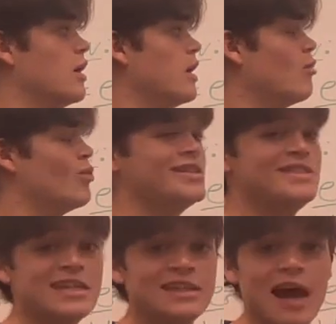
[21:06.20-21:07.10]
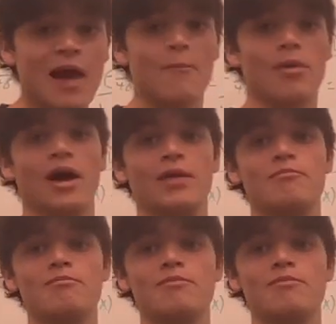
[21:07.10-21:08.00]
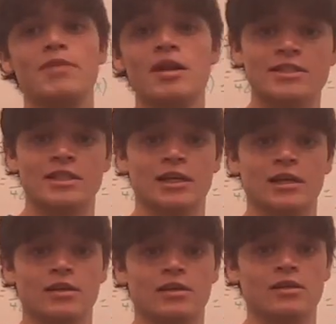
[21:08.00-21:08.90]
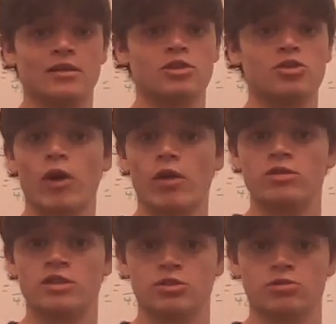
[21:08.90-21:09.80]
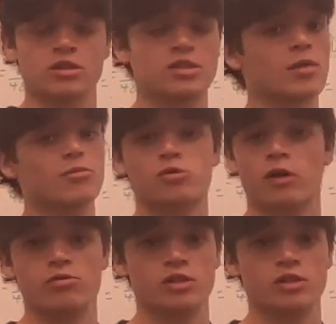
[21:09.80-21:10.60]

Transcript: And we did that by minimizing the squared residuals, the sum of squared